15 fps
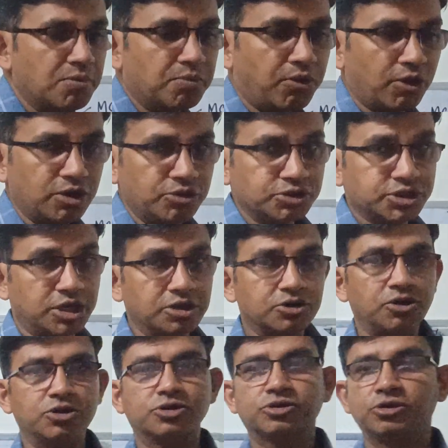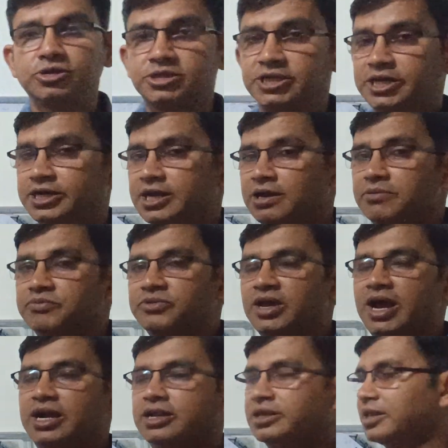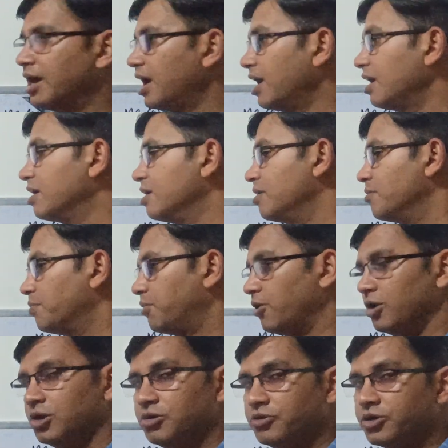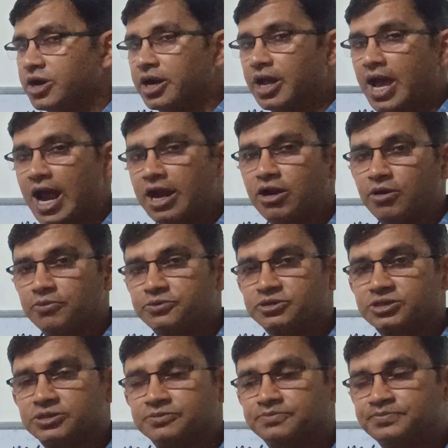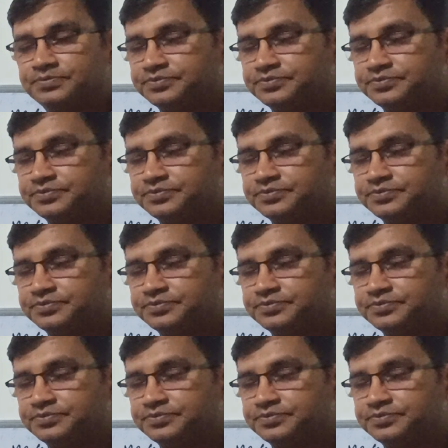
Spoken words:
pollution control setup that the polluter adopts.